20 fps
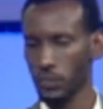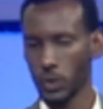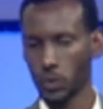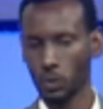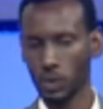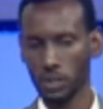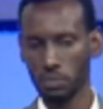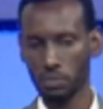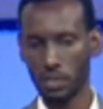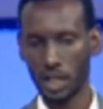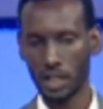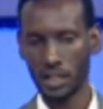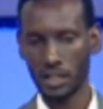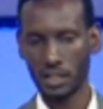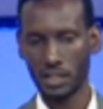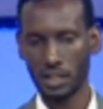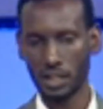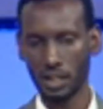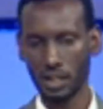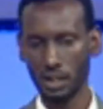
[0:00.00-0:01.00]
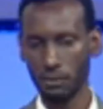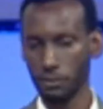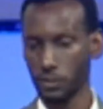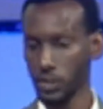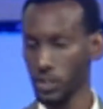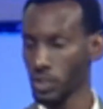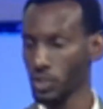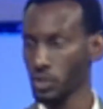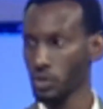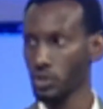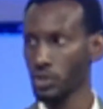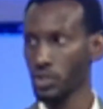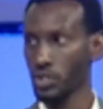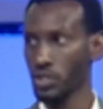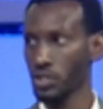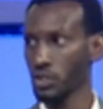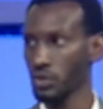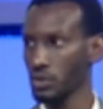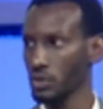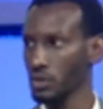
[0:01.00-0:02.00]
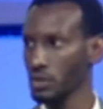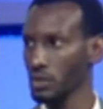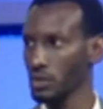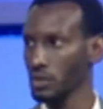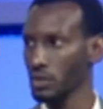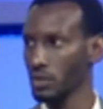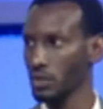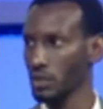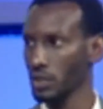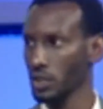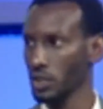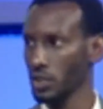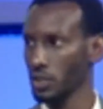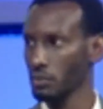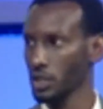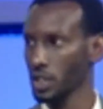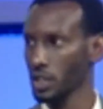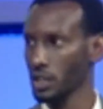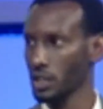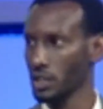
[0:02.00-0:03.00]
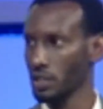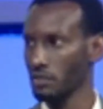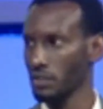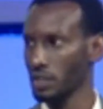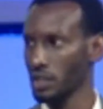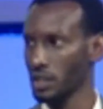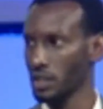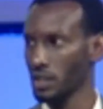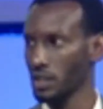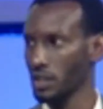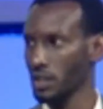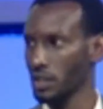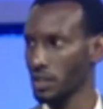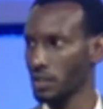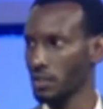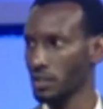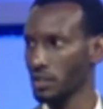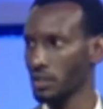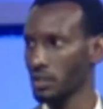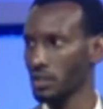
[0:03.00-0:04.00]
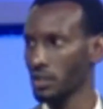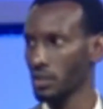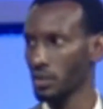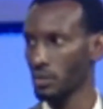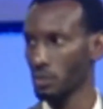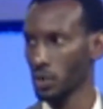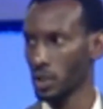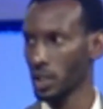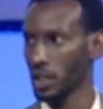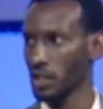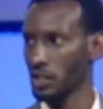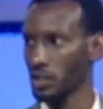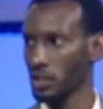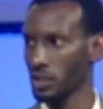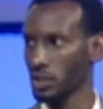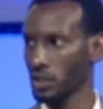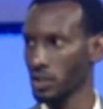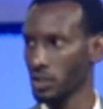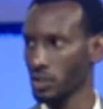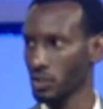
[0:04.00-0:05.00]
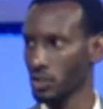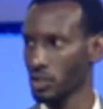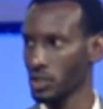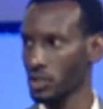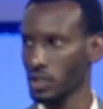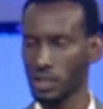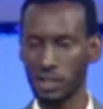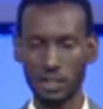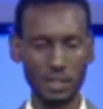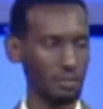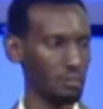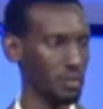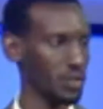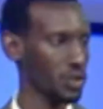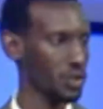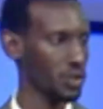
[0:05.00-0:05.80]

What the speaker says: which might say if this continues, the human activity here will actually cause, let's say, more